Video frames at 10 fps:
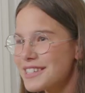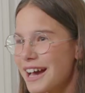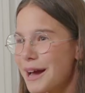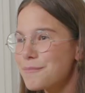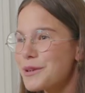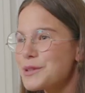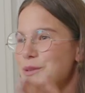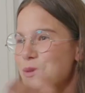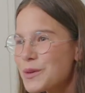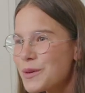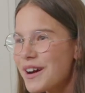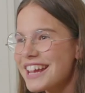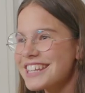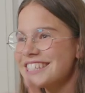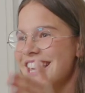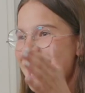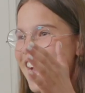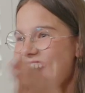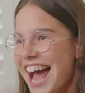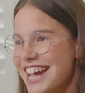is at, but is always
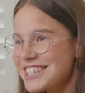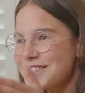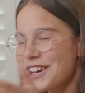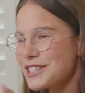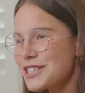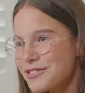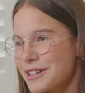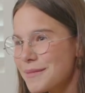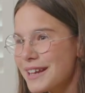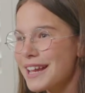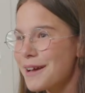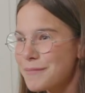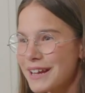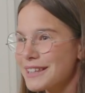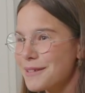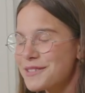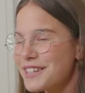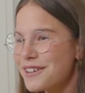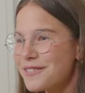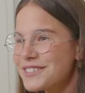exercising dreaming and being
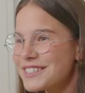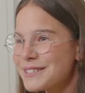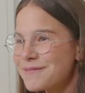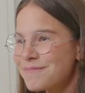themselves?